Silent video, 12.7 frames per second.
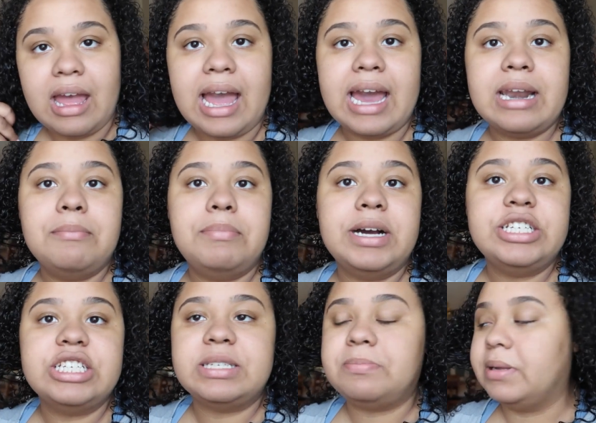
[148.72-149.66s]
I had a
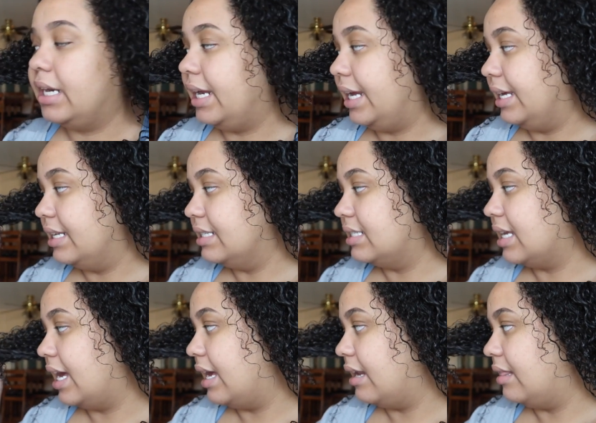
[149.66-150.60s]
bunch of split ends,
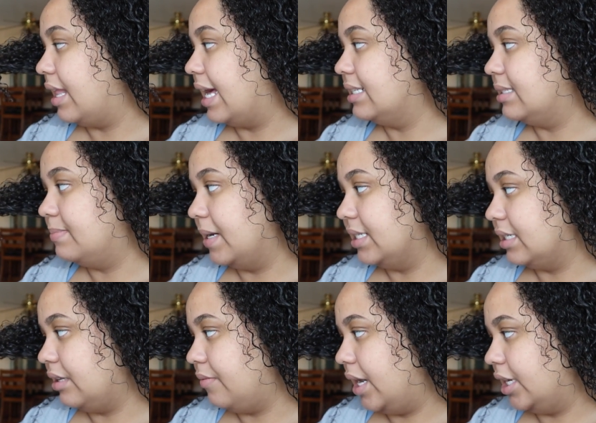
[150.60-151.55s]
and that's
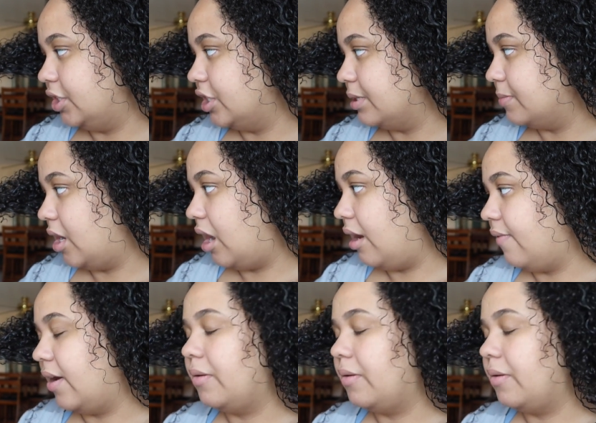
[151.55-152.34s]
basically what I trimmed off.